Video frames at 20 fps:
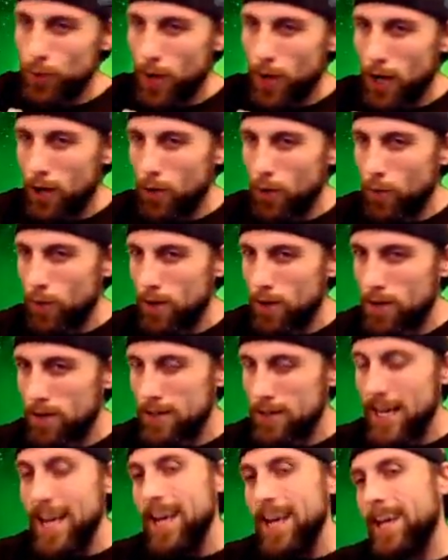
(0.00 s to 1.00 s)
our
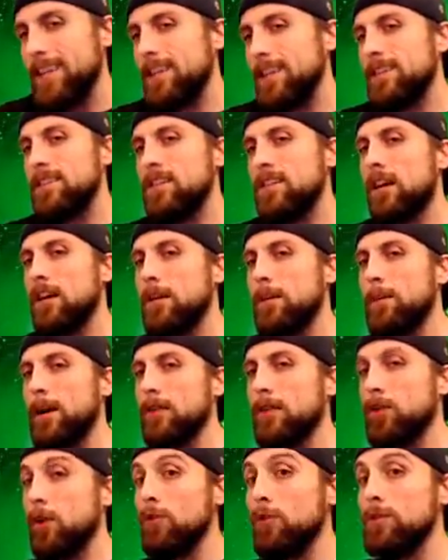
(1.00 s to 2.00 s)
world. And let's talk
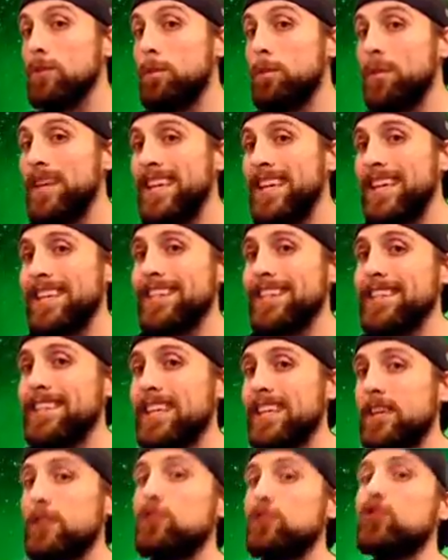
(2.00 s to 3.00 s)
about those beings
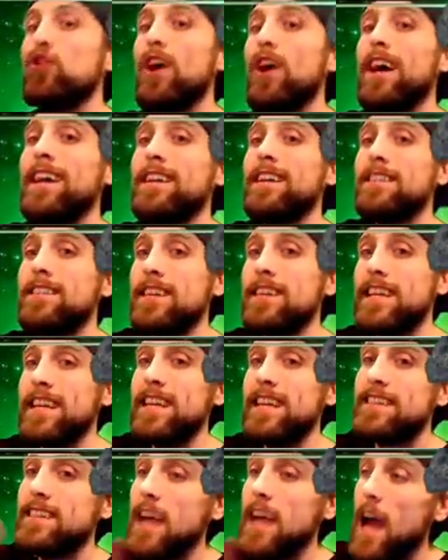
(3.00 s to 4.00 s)
that are trying to
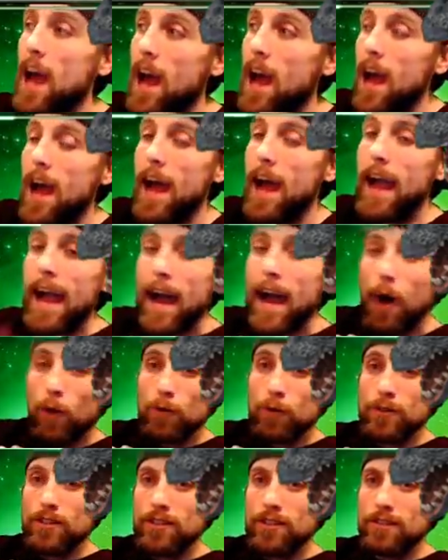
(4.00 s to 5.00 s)
get
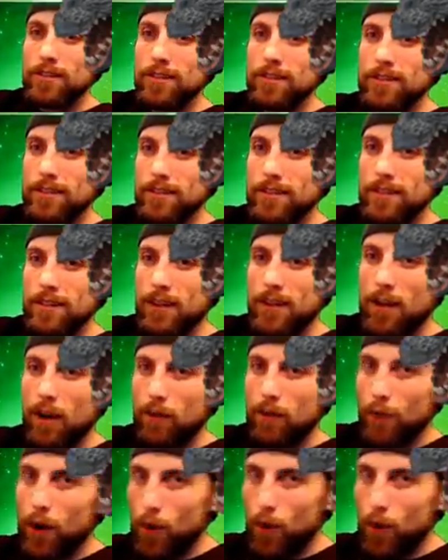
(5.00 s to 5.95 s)
out of our